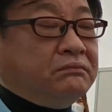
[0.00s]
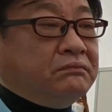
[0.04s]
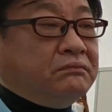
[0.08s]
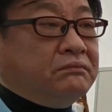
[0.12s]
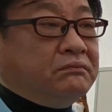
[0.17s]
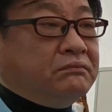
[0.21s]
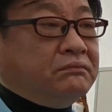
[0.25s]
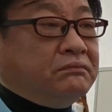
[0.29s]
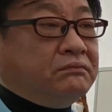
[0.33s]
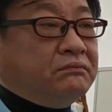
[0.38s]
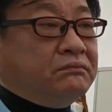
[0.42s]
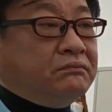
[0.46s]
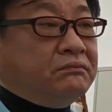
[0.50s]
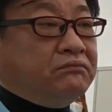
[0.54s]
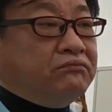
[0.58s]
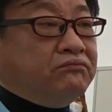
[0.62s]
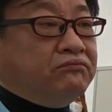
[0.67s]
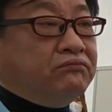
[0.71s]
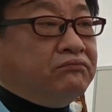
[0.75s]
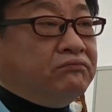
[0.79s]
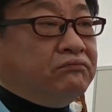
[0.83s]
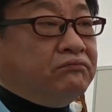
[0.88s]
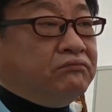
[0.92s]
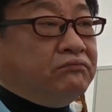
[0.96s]

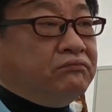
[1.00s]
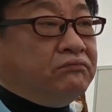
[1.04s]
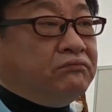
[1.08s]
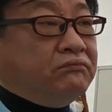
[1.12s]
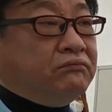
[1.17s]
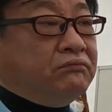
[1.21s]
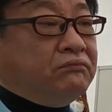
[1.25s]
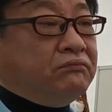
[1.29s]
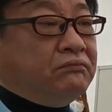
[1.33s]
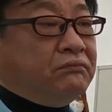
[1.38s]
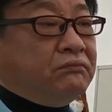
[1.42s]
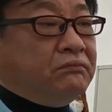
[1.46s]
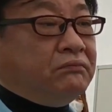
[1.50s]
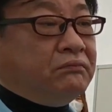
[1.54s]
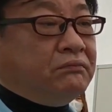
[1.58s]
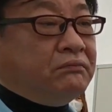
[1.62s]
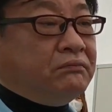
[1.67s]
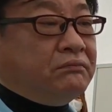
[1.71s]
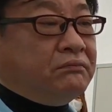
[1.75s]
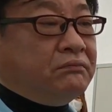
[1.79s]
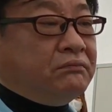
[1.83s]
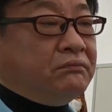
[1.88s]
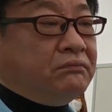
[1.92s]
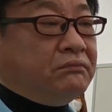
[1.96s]

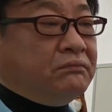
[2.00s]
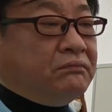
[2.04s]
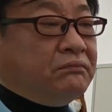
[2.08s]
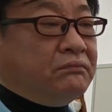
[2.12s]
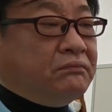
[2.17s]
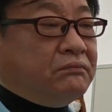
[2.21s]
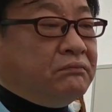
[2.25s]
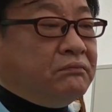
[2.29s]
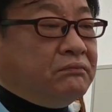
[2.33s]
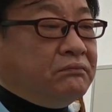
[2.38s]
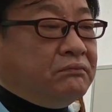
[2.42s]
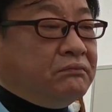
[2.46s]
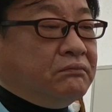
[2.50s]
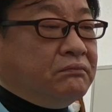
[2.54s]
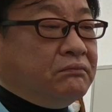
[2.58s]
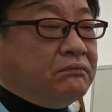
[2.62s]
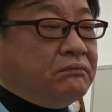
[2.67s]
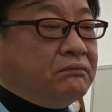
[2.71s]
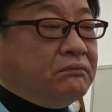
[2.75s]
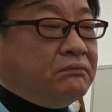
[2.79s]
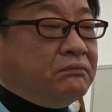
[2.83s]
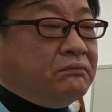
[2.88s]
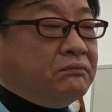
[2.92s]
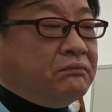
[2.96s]

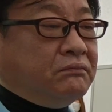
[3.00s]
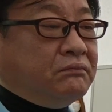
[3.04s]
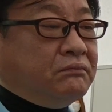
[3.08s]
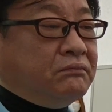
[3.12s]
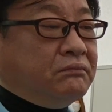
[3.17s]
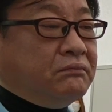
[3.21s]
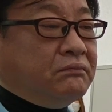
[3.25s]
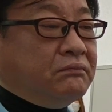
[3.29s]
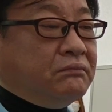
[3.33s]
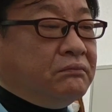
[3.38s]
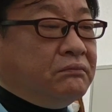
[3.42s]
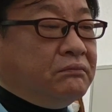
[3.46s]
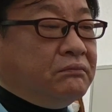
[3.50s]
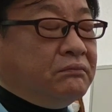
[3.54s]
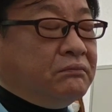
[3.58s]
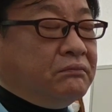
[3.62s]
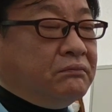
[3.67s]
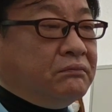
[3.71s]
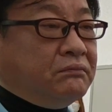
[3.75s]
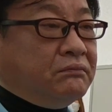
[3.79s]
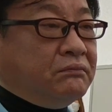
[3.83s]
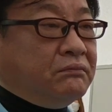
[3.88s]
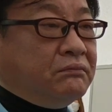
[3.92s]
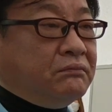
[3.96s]

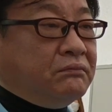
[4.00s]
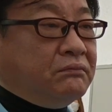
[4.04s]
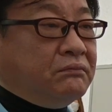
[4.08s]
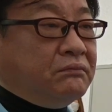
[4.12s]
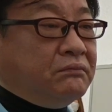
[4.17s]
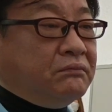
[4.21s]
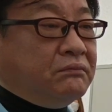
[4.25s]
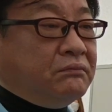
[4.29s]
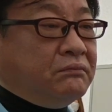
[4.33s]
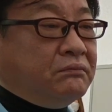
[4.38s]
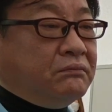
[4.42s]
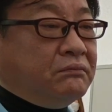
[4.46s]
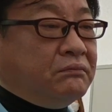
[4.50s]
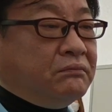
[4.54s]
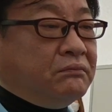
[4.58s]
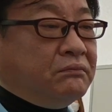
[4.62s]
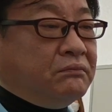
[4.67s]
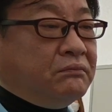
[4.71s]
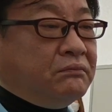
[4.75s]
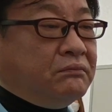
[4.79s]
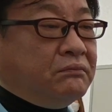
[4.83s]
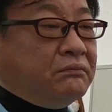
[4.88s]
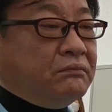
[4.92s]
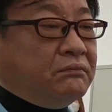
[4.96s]
(silent)